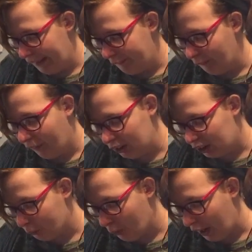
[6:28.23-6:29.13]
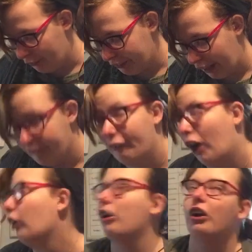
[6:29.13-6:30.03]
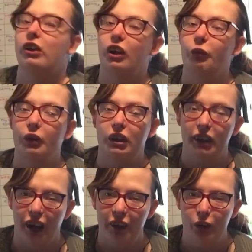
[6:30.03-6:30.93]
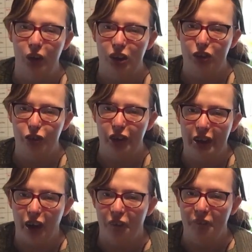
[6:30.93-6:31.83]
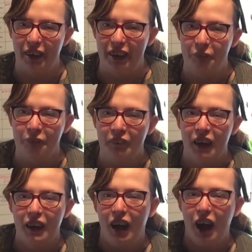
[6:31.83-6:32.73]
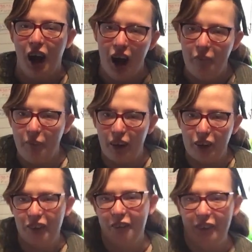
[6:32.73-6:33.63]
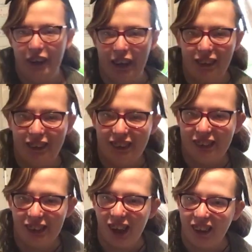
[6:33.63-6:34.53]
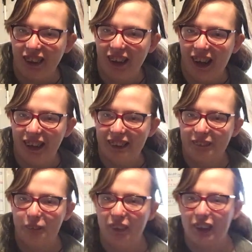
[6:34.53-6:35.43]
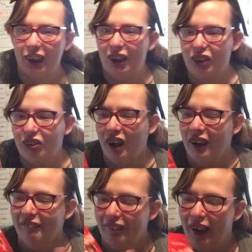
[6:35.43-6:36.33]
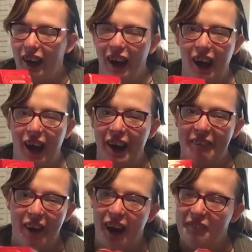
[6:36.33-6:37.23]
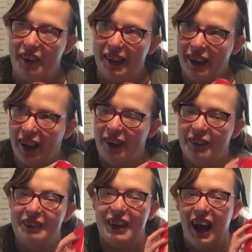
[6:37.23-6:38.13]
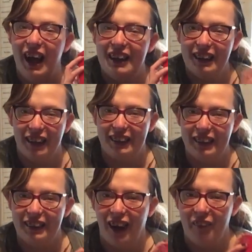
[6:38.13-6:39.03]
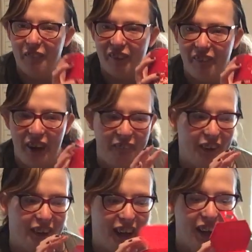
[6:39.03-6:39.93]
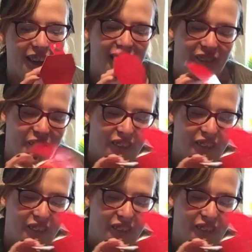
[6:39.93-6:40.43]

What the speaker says: if you watch the birthday vlog, you would know she got me a box of Lindt chocolates because her family knows that these are my favourites and